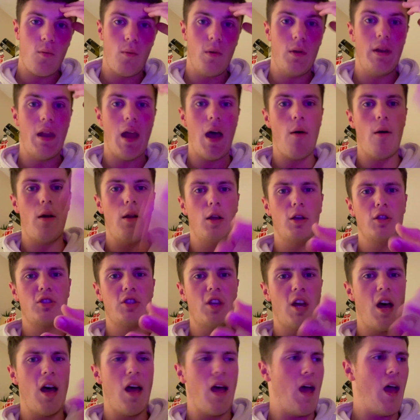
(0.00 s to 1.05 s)
well now I lost
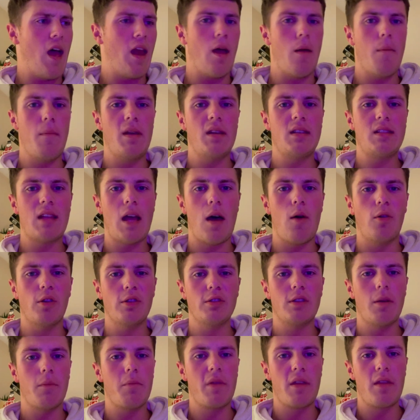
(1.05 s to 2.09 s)
her and I missed out on
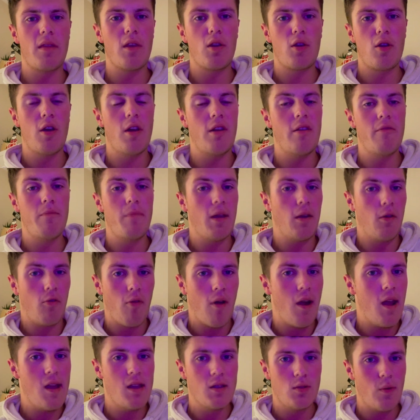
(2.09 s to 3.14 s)
something that could have been
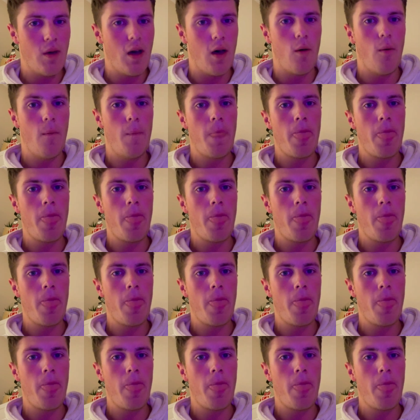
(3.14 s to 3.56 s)
great as well.